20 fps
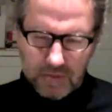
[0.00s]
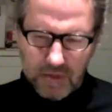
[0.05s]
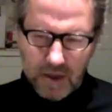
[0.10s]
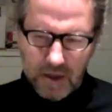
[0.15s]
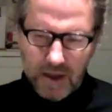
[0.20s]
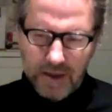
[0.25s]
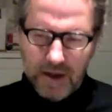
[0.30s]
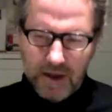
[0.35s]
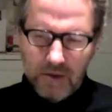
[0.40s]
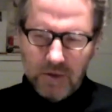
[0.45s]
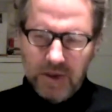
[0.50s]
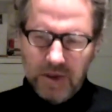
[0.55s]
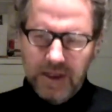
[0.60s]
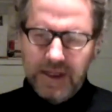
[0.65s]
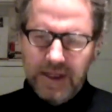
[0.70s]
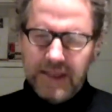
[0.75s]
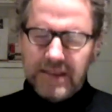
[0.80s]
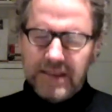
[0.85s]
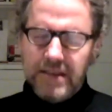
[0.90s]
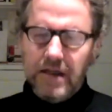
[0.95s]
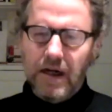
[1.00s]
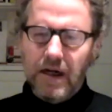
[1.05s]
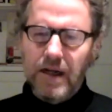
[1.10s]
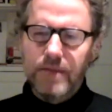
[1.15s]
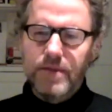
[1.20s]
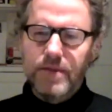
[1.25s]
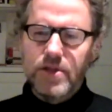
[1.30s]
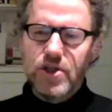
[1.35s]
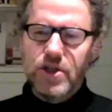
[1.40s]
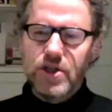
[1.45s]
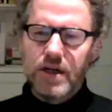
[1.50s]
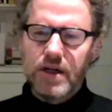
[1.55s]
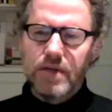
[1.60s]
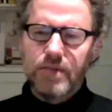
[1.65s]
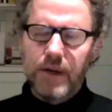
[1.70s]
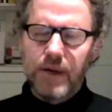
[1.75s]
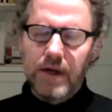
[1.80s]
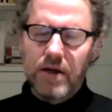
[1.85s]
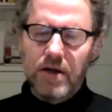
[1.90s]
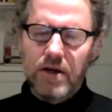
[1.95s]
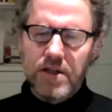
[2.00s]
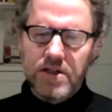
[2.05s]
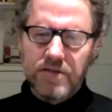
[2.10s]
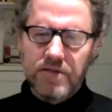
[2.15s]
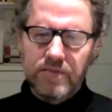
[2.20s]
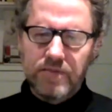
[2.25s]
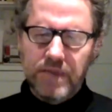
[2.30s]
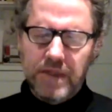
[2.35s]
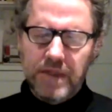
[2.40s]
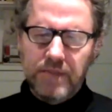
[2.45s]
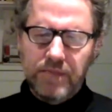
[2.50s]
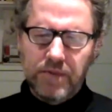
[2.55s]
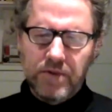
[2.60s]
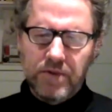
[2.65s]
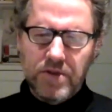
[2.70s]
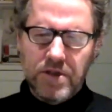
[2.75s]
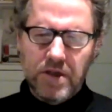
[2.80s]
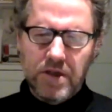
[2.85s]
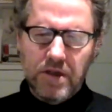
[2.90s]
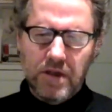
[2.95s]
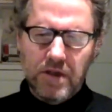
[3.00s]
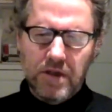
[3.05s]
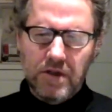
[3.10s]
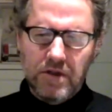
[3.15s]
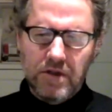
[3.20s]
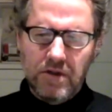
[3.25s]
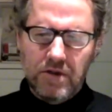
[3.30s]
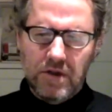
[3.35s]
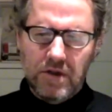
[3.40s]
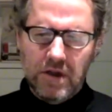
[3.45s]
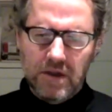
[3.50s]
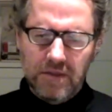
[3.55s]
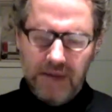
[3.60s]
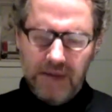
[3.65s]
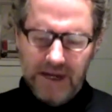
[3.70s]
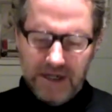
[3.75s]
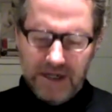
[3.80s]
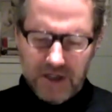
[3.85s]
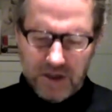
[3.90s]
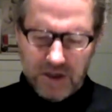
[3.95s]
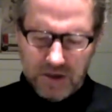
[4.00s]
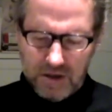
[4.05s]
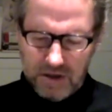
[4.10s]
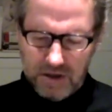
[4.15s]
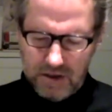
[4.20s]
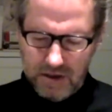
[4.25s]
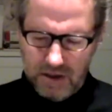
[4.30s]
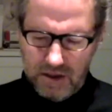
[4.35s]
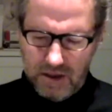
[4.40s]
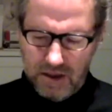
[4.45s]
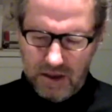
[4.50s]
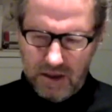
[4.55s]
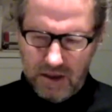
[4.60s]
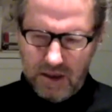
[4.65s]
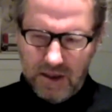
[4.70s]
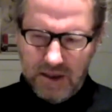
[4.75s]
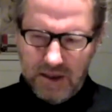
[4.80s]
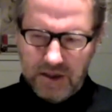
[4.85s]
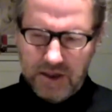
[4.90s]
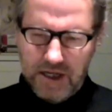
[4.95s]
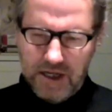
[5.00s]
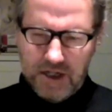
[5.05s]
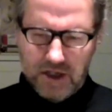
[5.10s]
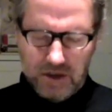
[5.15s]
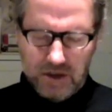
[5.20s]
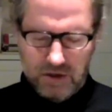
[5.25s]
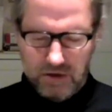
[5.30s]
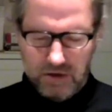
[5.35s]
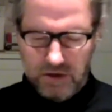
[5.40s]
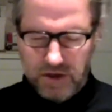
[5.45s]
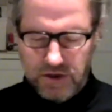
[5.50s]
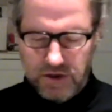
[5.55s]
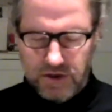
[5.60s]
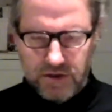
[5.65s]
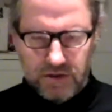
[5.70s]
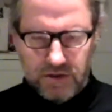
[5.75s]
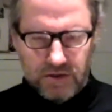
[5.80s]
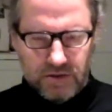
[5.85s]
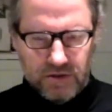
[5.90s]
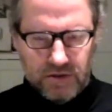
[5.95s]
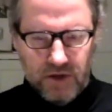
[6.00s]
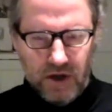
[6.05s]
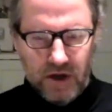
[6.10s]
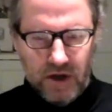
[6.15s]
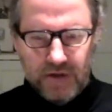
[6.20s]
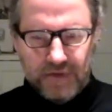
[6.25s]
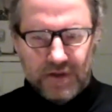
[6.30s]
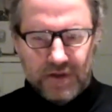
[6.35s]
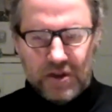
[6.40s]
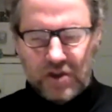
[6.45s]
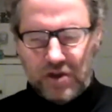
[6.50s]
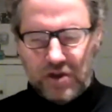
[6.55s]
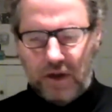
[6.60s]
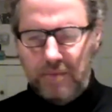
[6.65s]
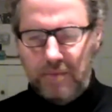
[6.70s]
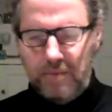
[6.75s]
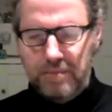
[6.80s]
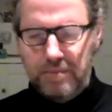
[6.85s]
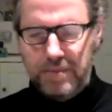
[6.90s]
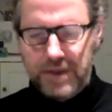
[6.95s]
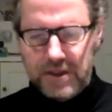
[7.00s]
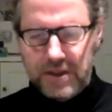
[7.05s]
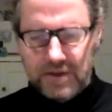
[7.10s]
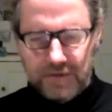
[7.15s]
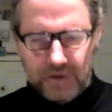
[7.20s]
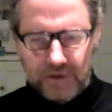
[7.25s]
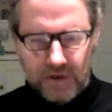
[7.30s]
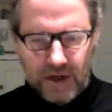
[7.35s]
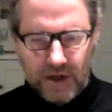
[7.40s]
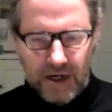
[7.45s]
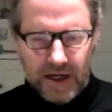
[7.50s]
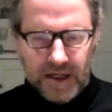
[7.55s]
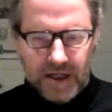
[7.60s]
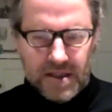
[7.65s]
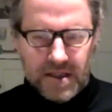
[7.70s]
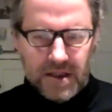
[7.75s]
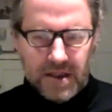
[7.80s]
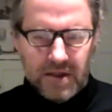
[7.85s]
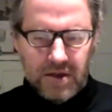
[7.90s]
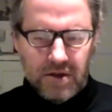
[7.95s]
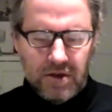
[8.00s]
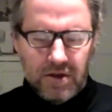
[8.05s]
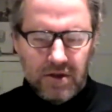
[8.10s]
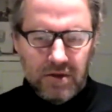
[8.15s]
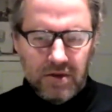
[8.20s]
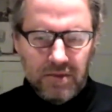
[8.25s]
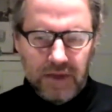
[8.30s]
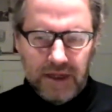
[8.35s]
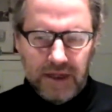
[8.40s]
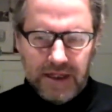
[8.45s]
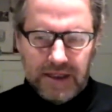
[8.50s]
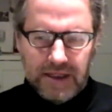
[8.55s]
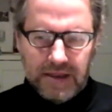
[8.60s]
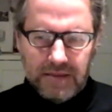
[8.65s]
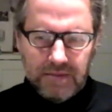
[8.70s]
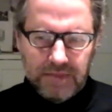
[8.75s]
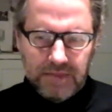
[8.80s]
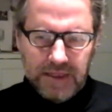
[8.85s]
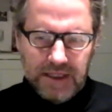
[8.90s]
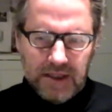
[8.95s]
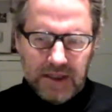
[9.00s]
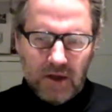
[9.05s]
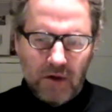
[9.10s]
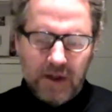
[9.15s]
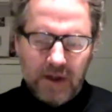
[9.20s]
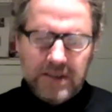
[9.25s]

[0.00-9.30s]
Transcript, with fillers: that wouldn't necessarily be shared by lots of people. So that you can imagine uh, uh international lawyers, not of the Trumpist variety, who might be quite